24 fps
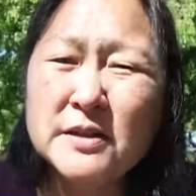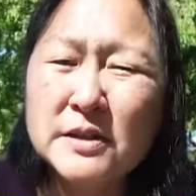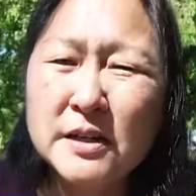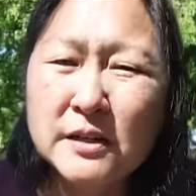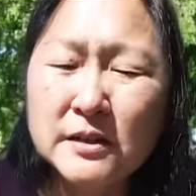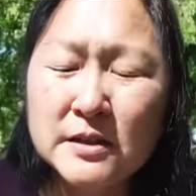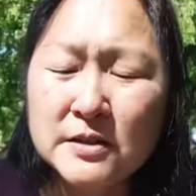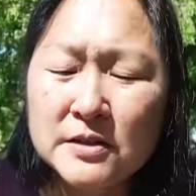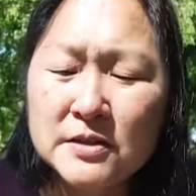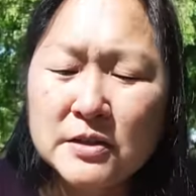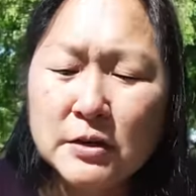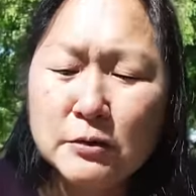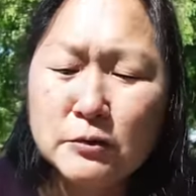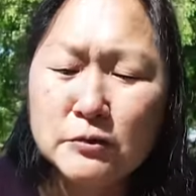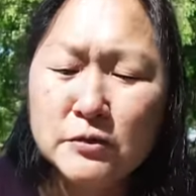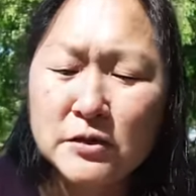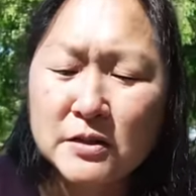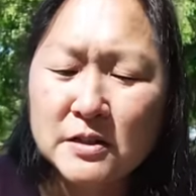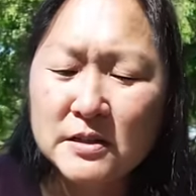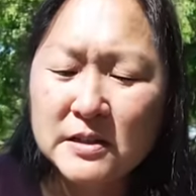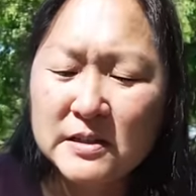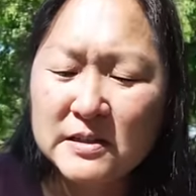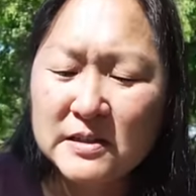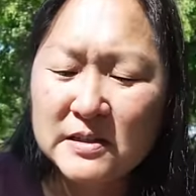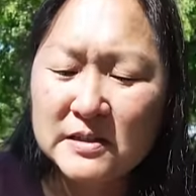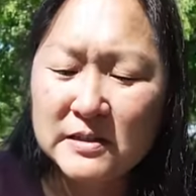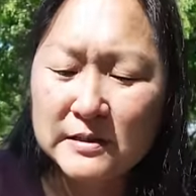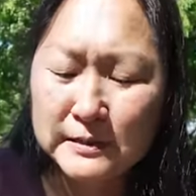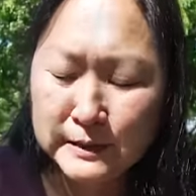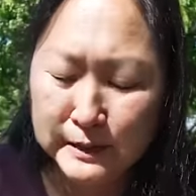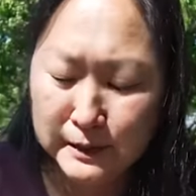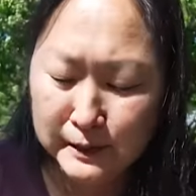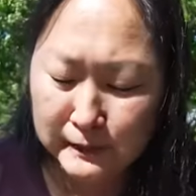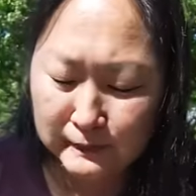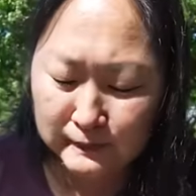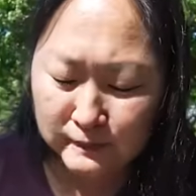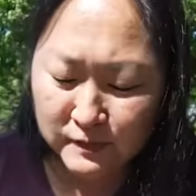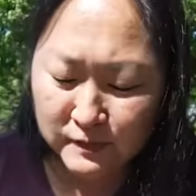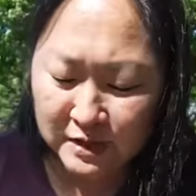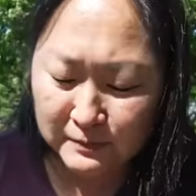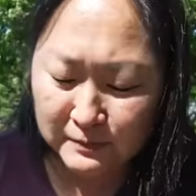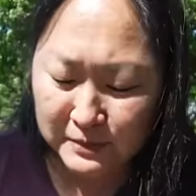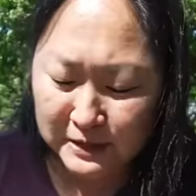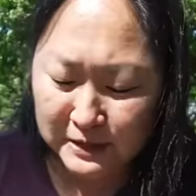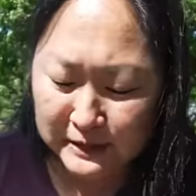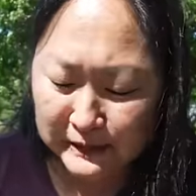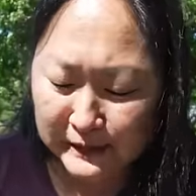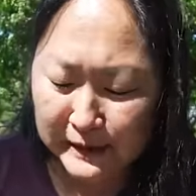tell it's okra because it's got
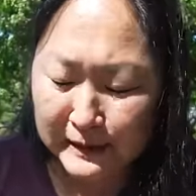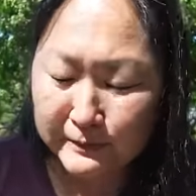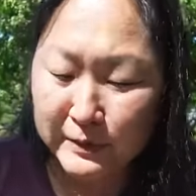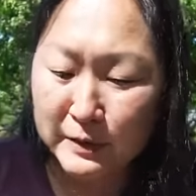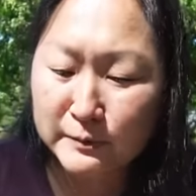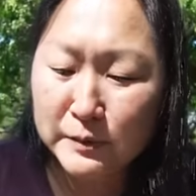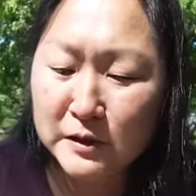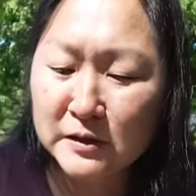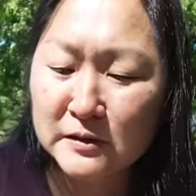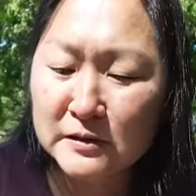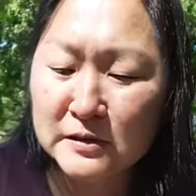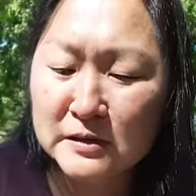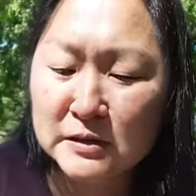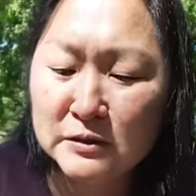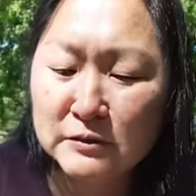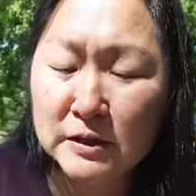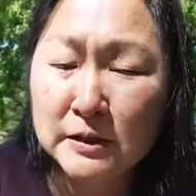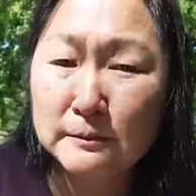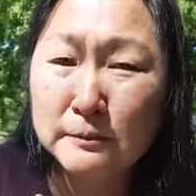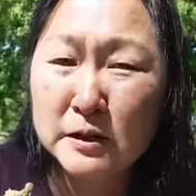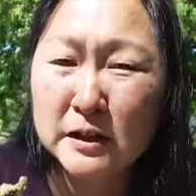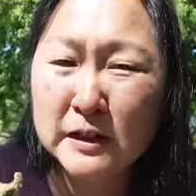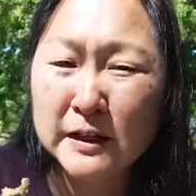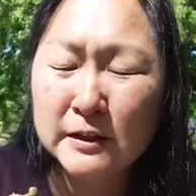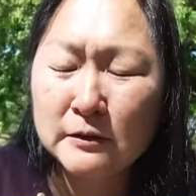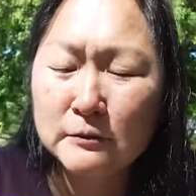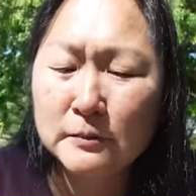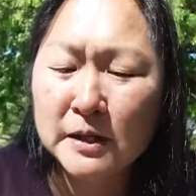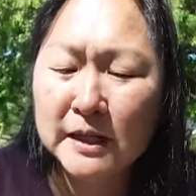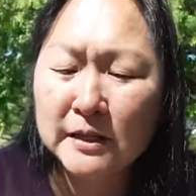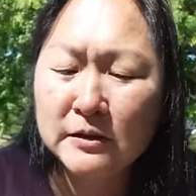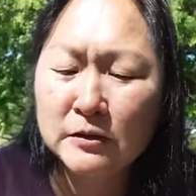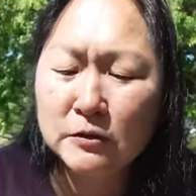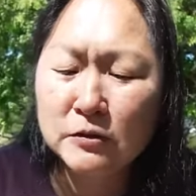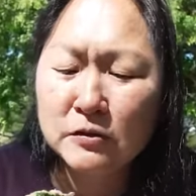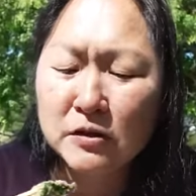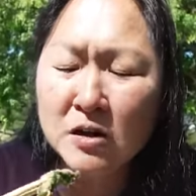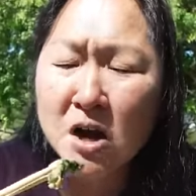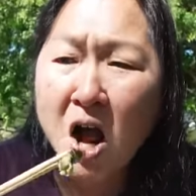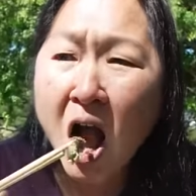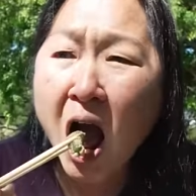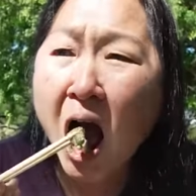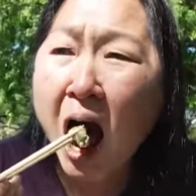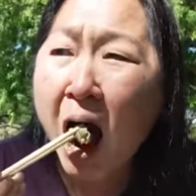some slimy parts to it, but I don't mind okra.